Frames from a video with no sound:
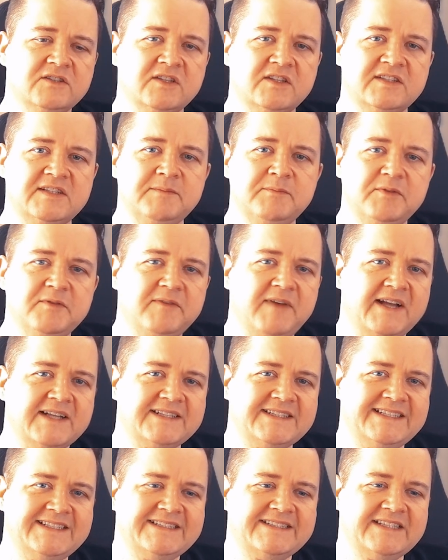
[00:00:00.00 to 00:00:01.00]
So the simple
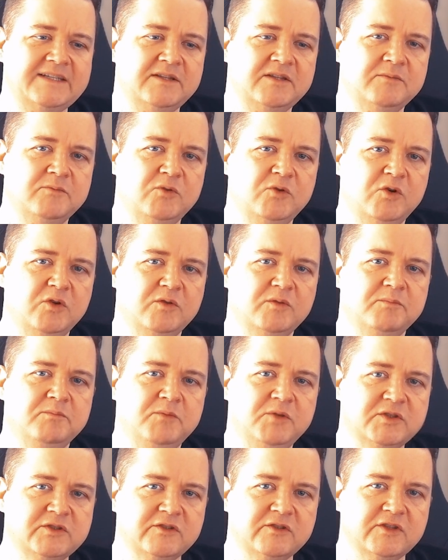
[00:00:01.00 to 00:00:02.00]
fact is that the more
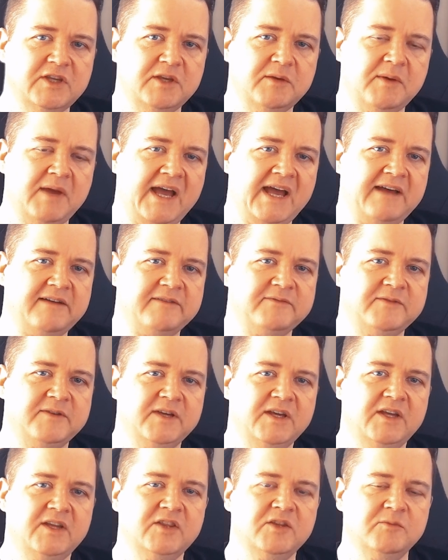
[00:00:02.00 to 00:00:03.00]
muscle you have,
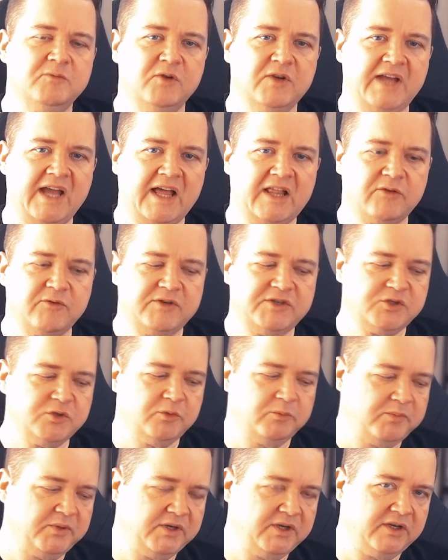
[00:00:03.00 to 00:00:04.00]
the more calories
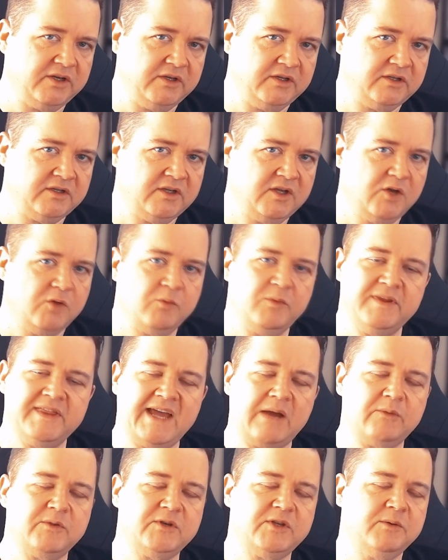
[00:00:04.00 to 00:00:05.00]
you'll burn
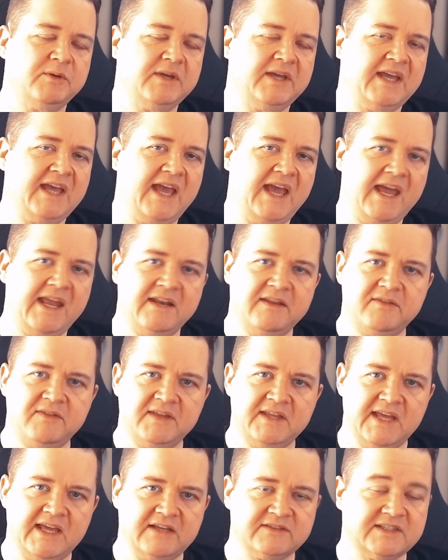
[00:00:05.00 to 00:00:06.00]
without doing
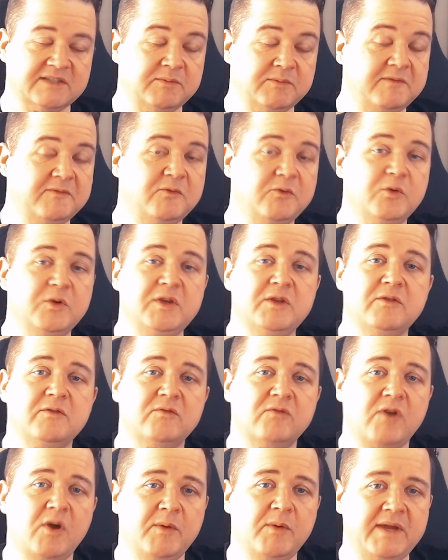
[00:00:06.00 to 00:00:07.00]
anything else. That's before you
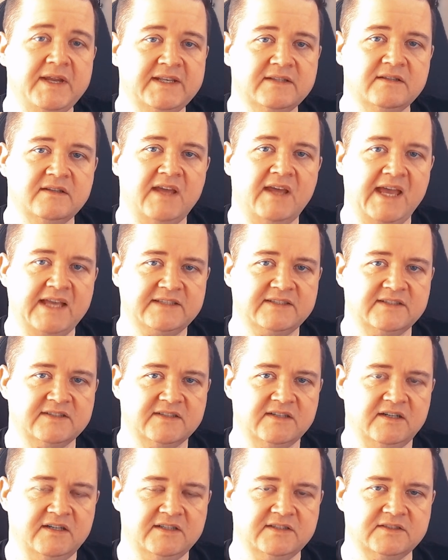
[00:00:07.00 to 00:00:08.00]
throw in
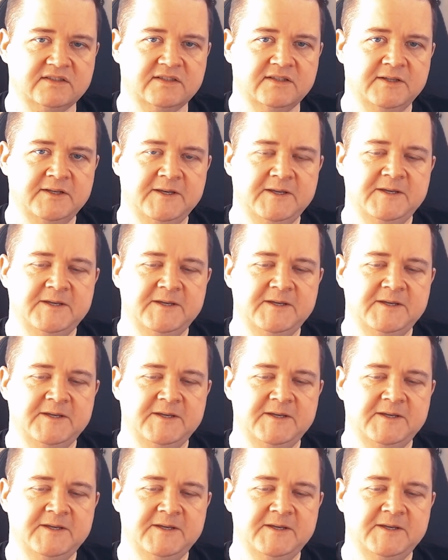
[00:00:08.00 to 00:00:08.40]
exercise.